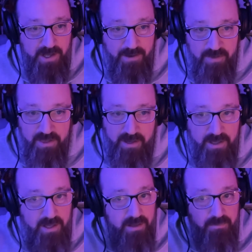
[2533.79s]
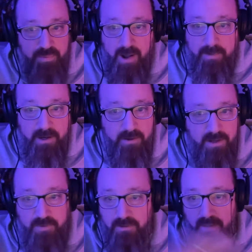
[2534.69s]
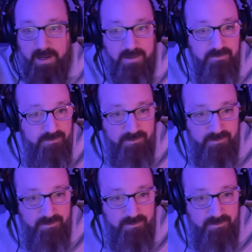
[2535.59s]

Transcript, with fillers: And I was like, probably don't even like